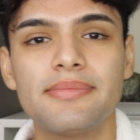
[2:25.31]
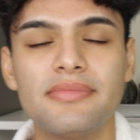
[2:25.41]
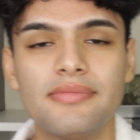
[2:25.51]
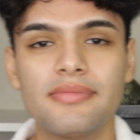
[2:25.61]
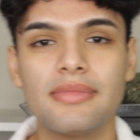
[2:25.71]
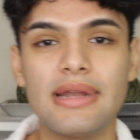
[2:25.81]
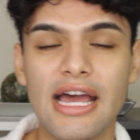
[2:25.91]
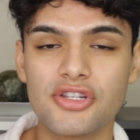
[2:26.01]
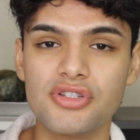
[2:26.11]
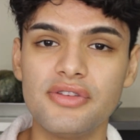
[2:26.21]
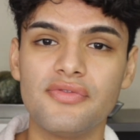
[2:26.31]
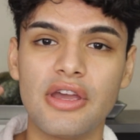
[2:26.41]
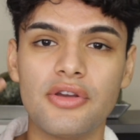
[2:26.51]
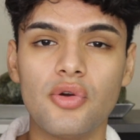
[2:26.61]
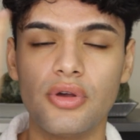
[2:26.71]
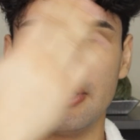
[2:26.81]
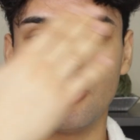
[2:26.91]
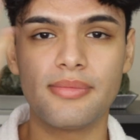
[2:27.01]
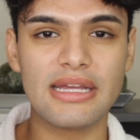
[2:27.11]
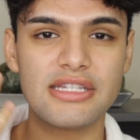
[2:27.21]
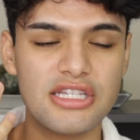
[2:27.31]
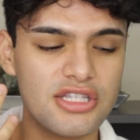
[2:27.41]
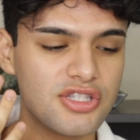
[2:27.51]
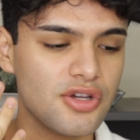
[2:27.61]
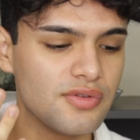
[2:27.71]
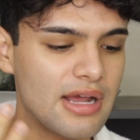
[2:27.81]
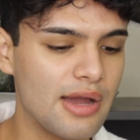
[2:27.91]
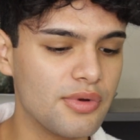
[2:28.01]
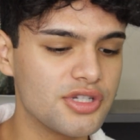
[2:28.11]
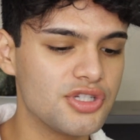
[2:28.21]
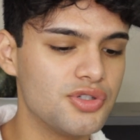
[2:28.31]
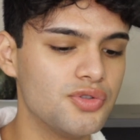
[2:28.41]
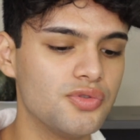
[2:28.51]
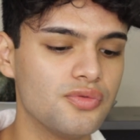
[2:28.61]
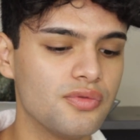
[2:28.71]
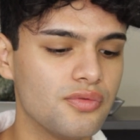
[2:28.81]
I'm naturally very oily on my T-zone, I want to